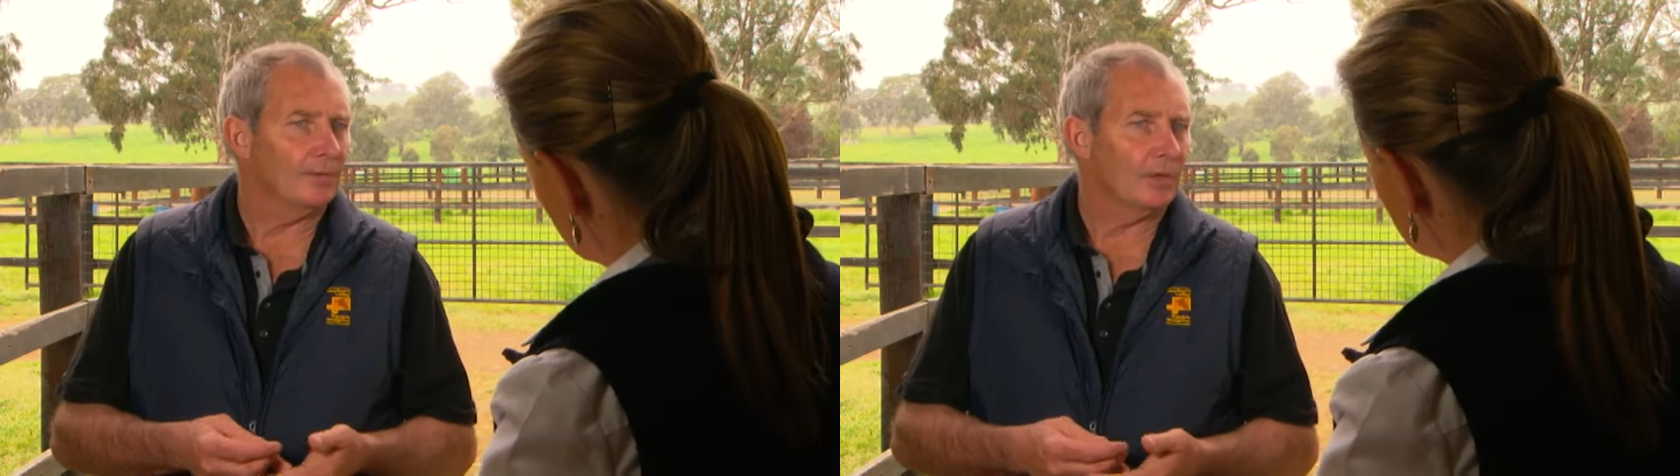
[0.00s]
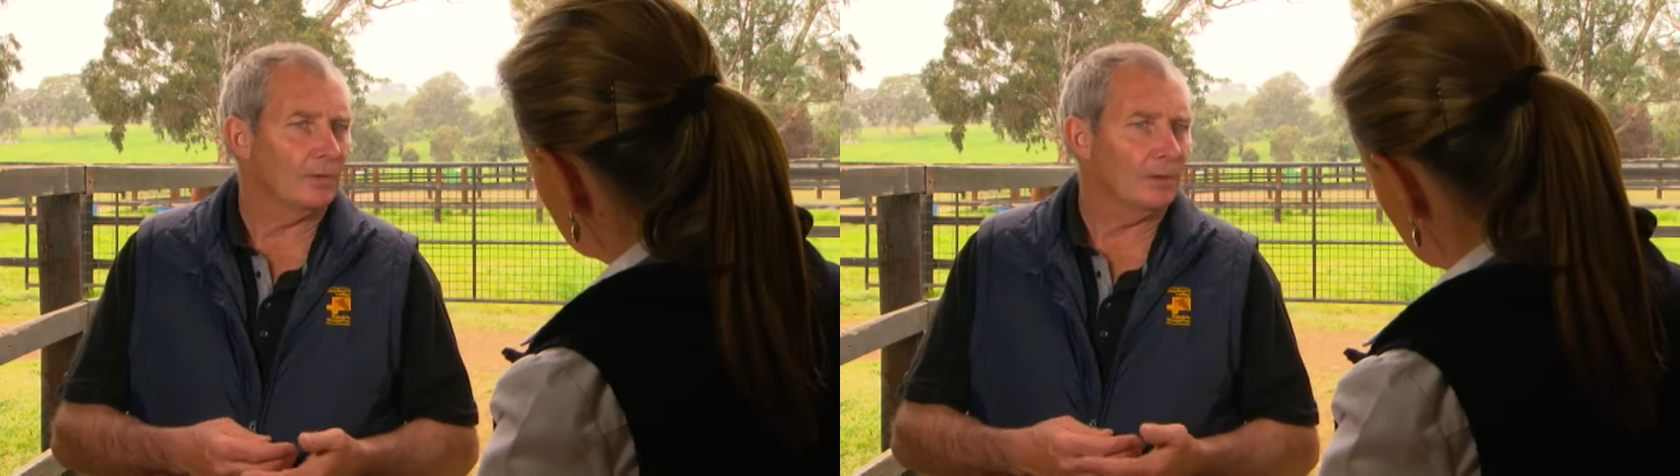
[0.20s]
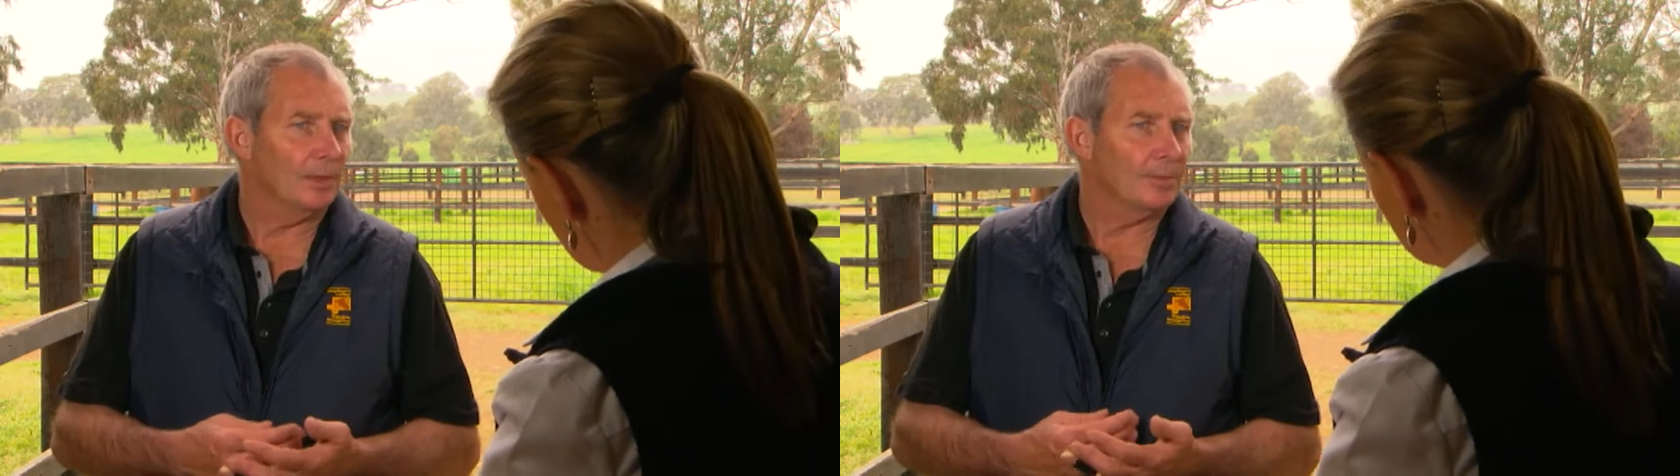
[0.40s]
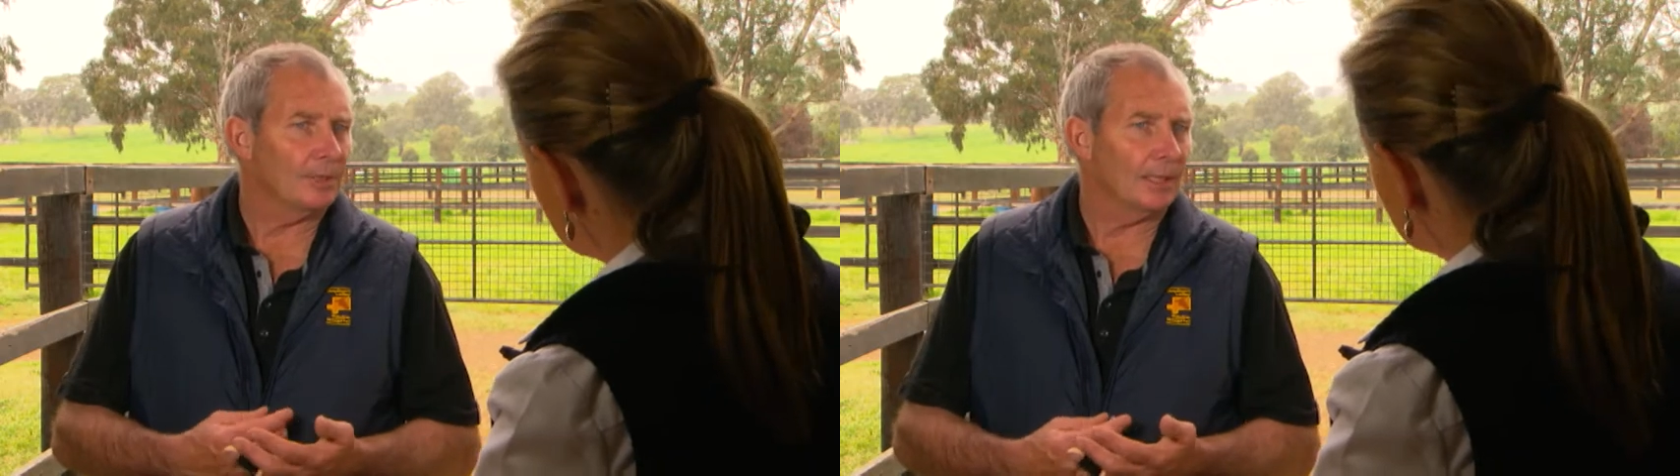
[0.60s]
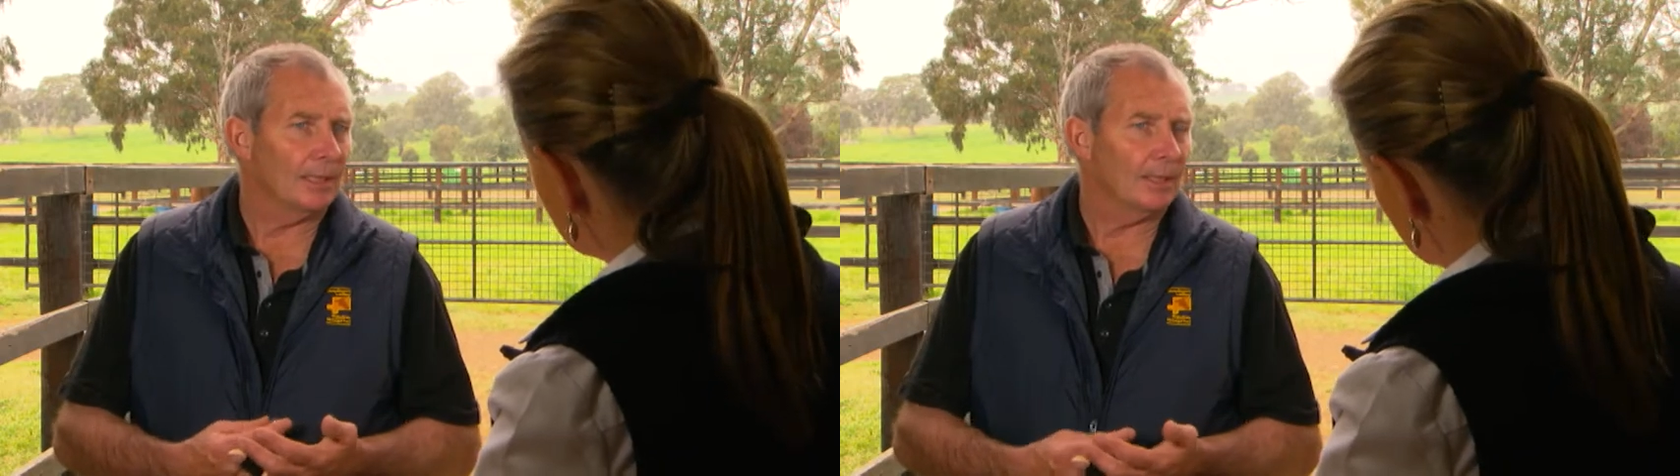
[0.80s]
the vulval lips
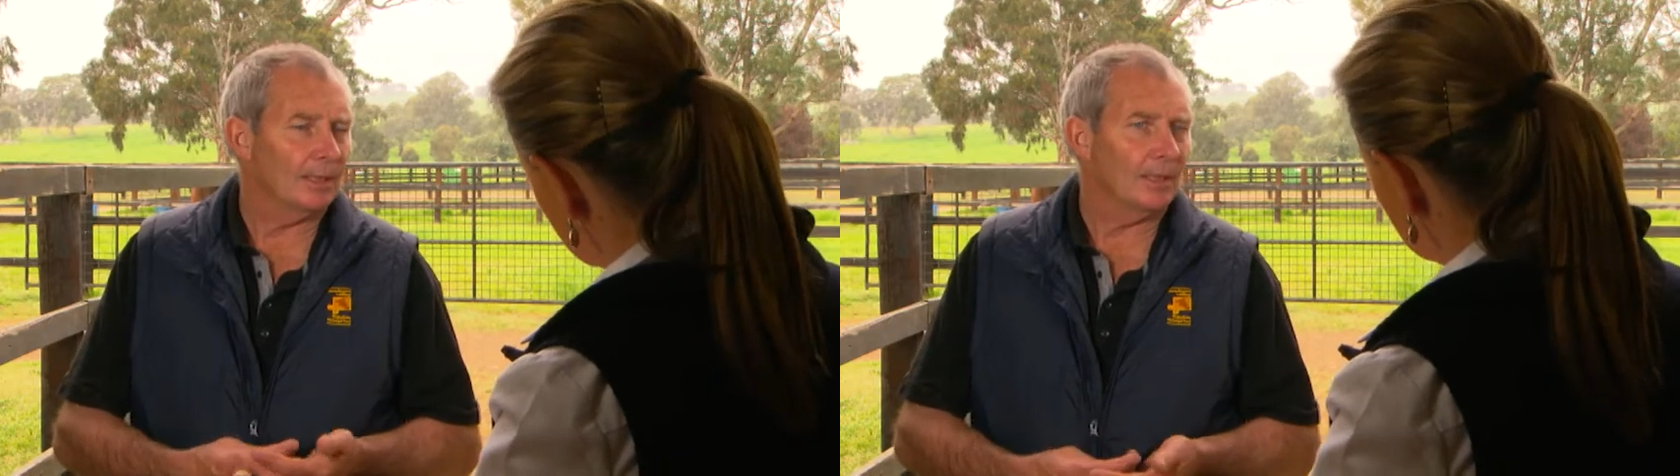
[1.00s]
together,